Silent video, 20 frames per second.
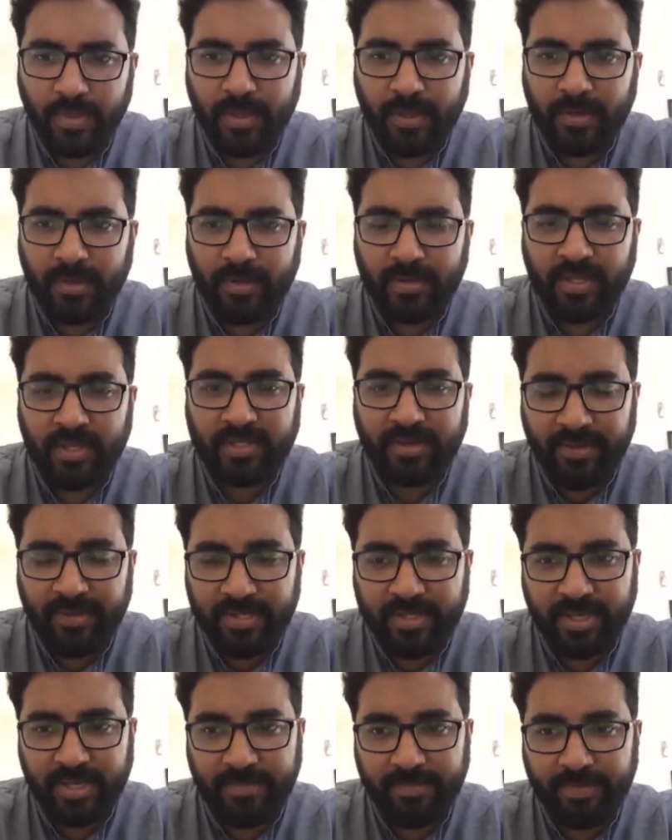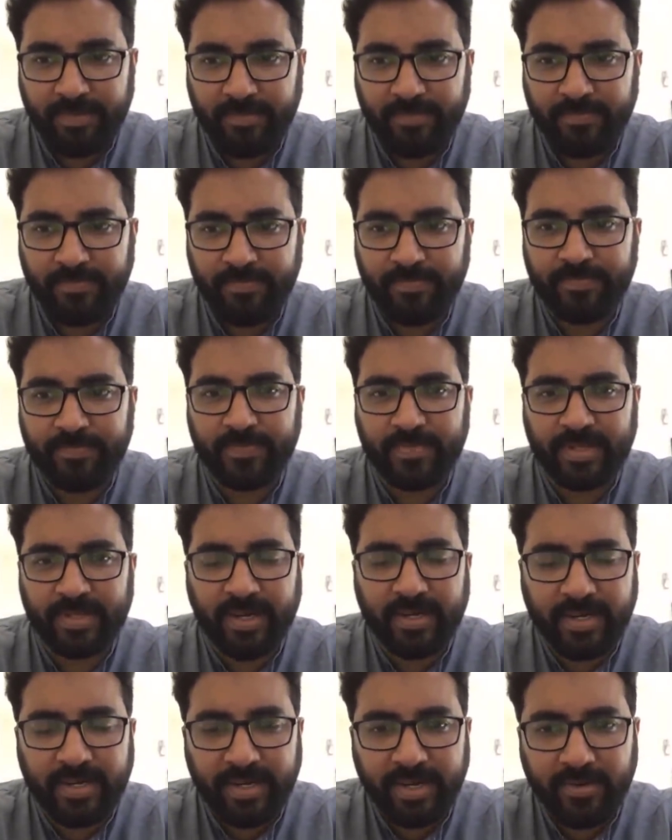That's the first step. Start
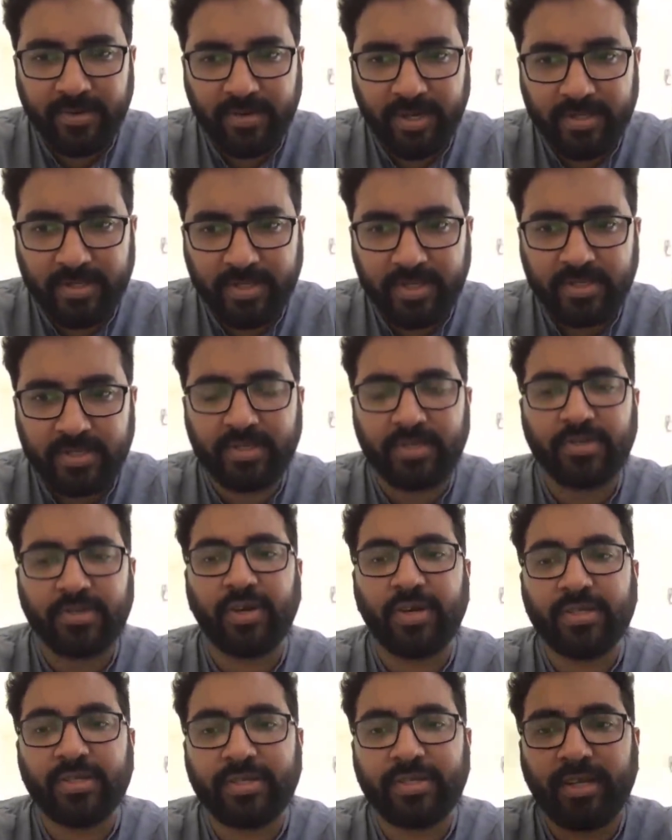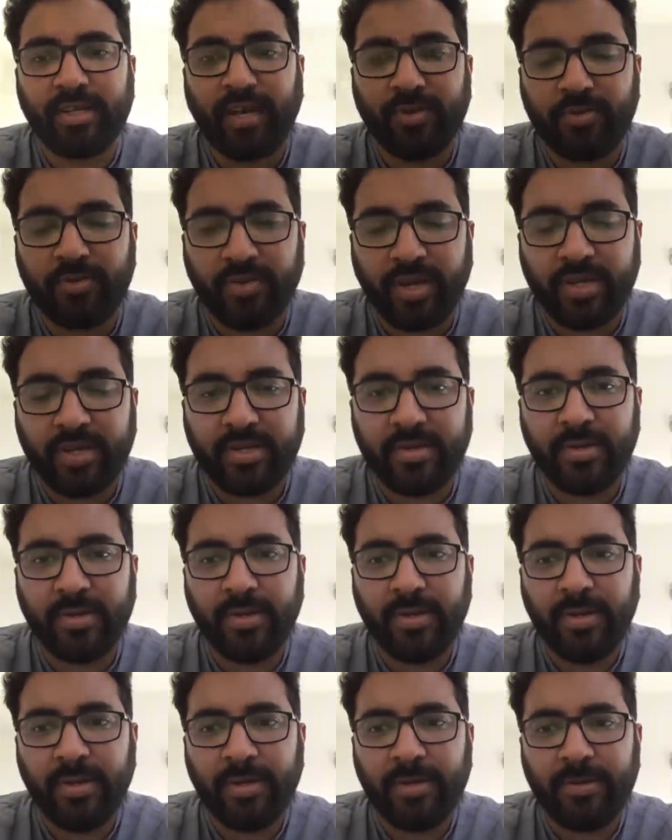reading good essays to understand how to write
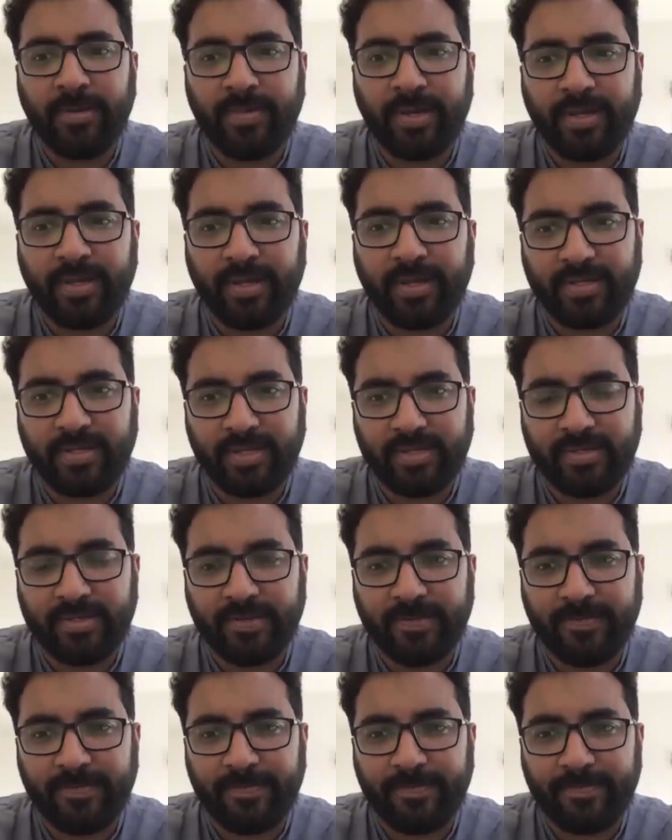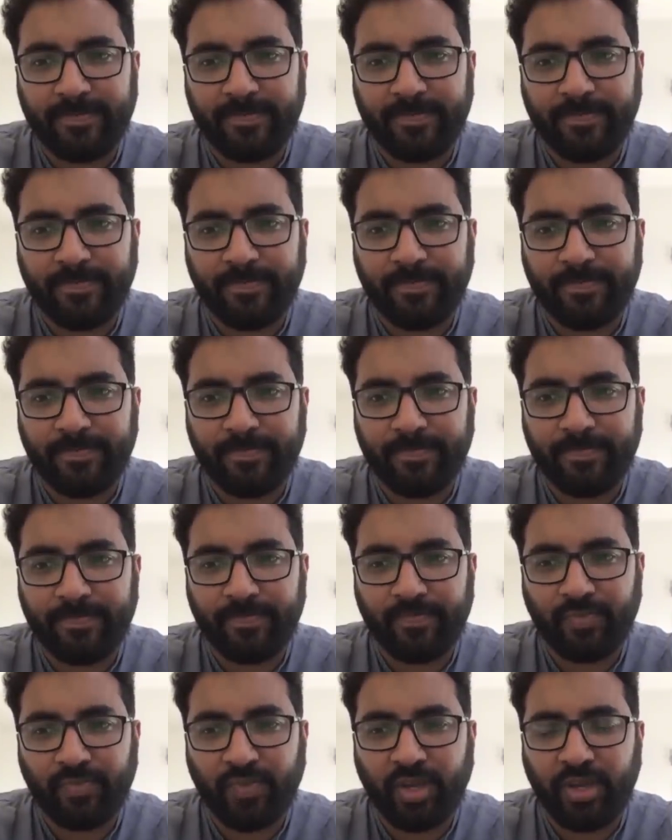better essays.
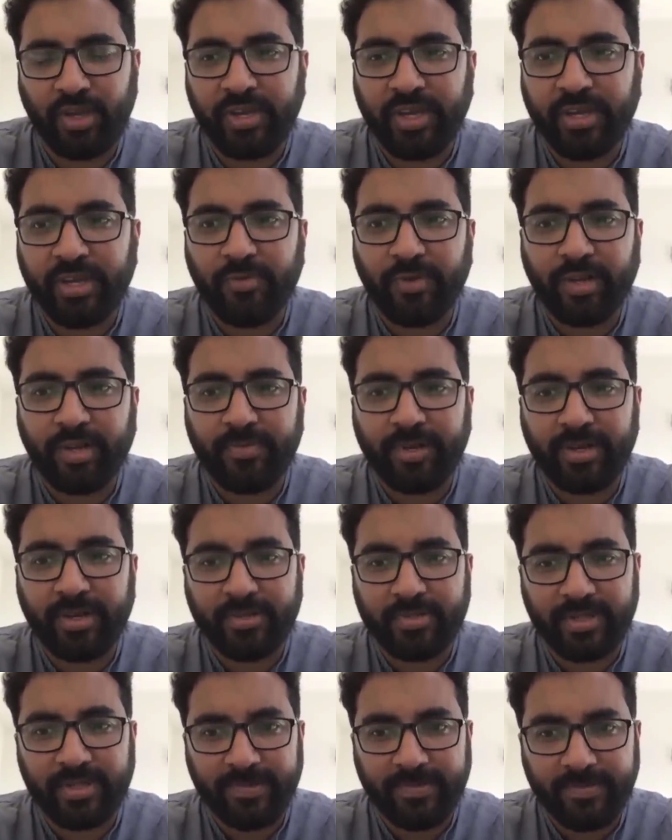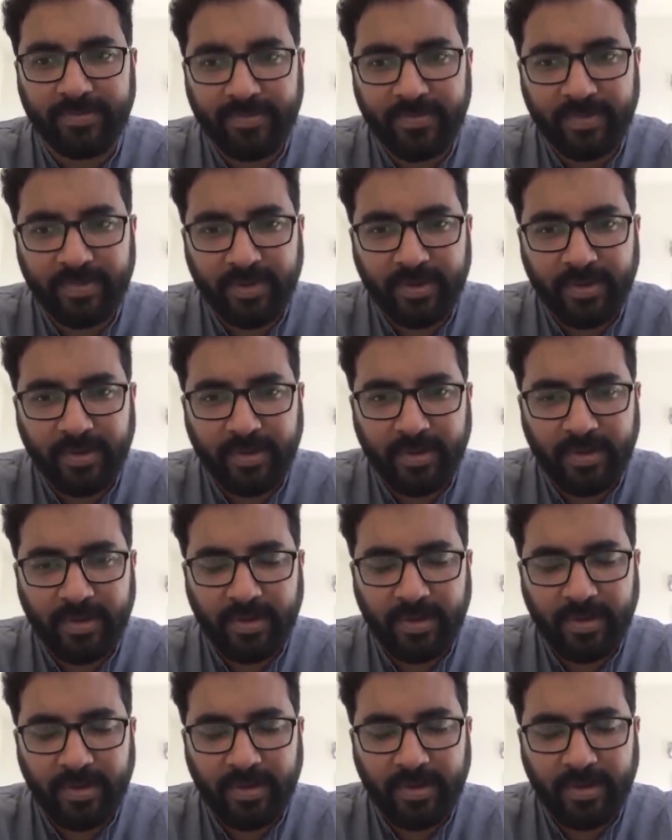Are you getting what I'm trying to say?
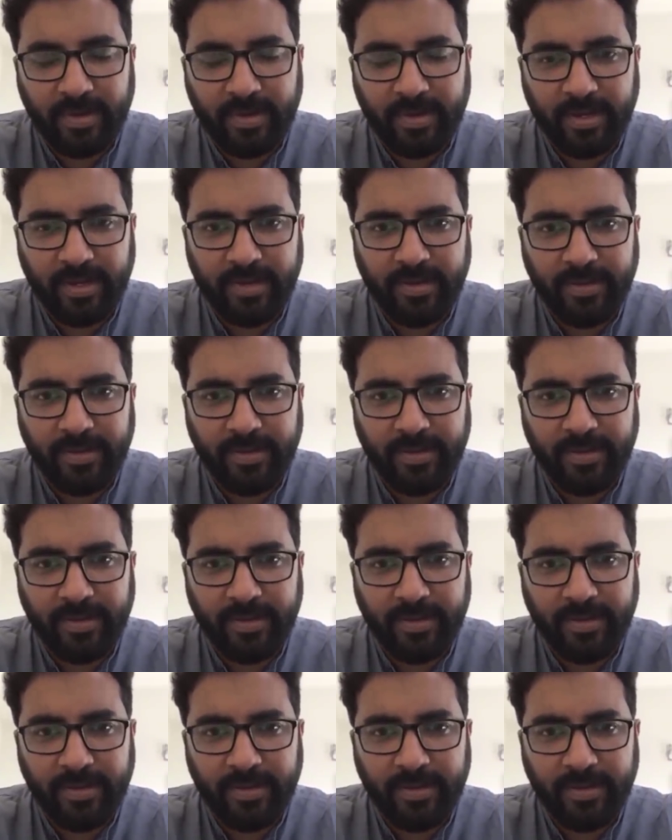Right?